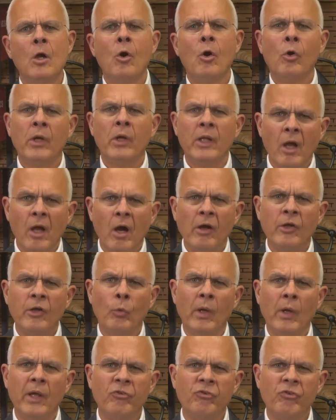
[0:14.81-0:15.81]
On
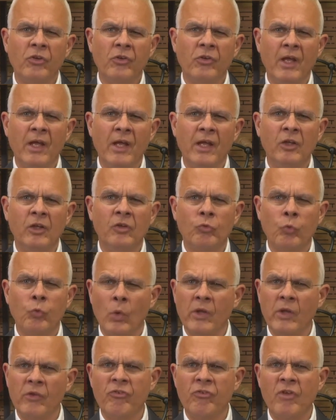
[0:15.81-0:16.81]
Inauguration Day
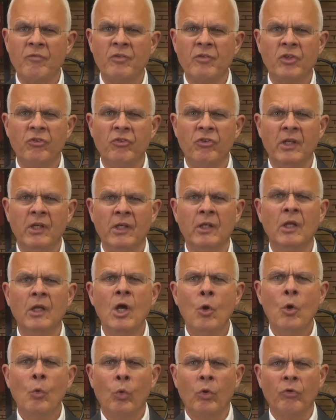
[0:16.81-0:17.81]
2017,
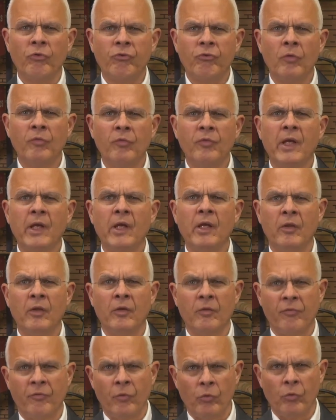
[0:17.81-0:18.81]
while serving in the
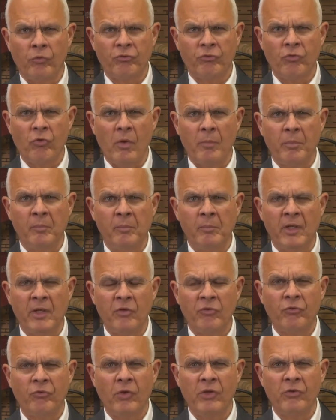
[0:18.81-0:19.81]
first Trump
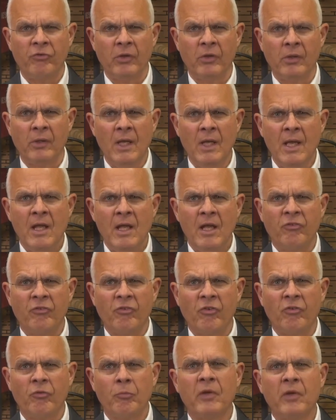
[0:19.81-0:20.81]
administration as a
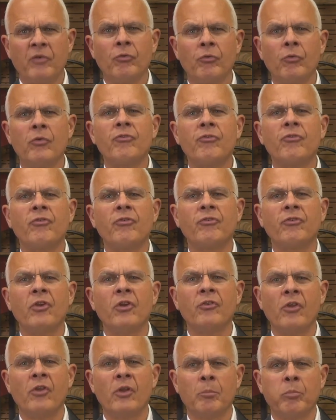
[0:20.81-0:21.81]
special assistant
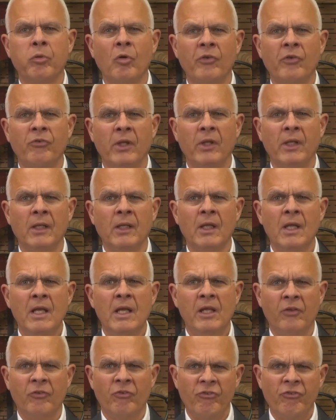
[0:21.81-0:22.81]
to the president
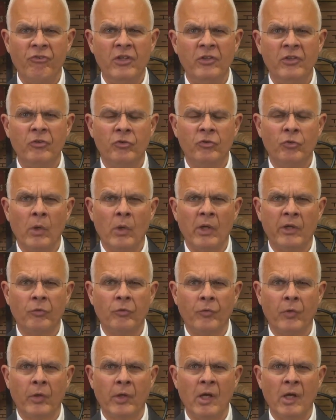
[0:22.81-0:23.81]
and senior director
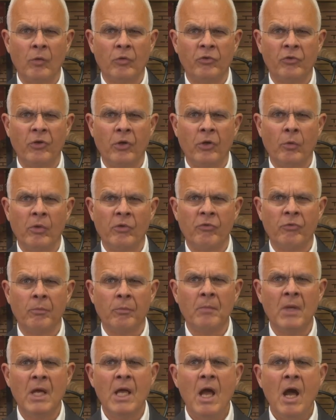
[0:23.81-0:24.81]
for
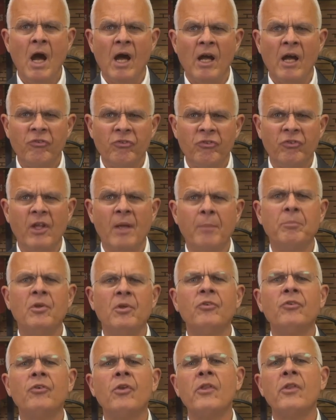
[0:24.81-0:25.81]
counterterrorism, I stepped
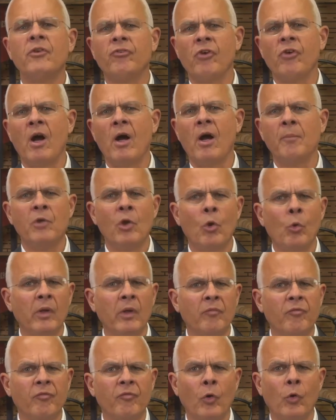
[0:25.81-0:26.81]
into the job knowing
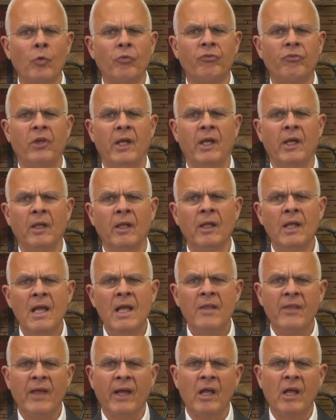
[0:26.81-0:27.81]
firsthand
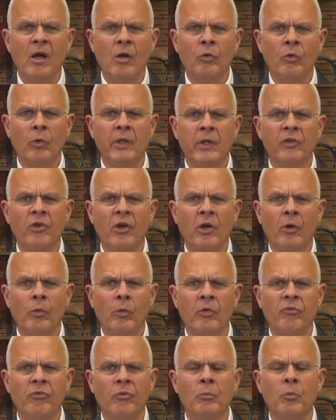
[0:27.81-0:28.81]
that countering
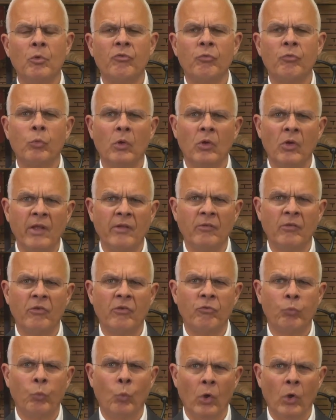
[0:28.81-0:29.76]
terrorism was relentless